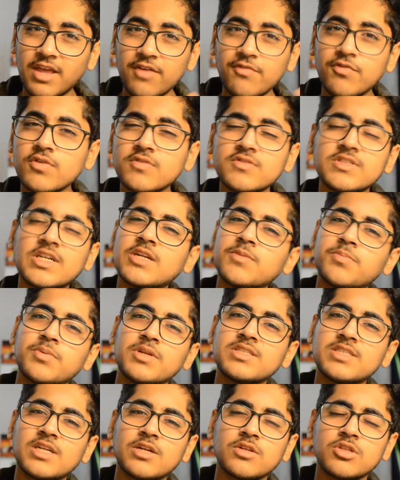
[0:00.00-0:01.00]
If you set a
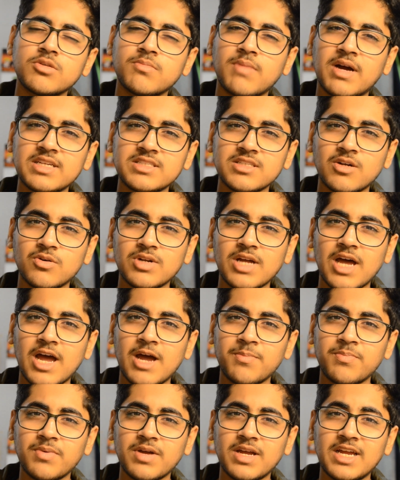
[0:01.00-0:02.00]
preset on the My Sound
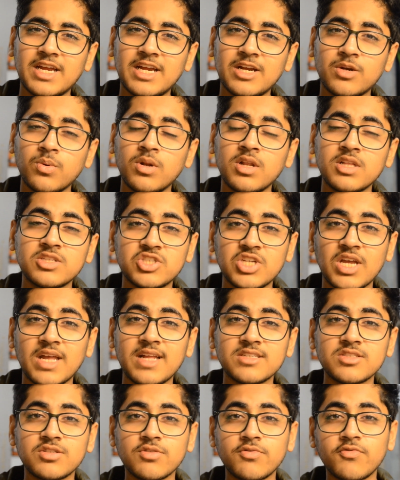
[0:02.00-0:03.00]
app, it will
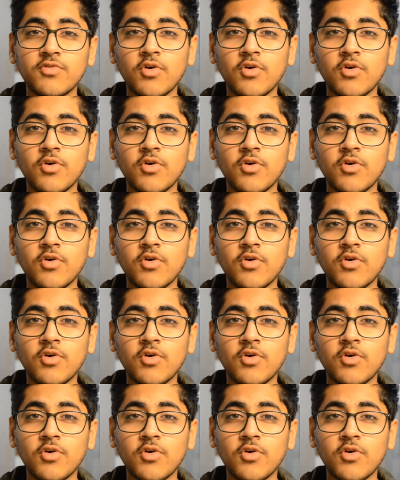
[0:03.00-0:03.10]
change the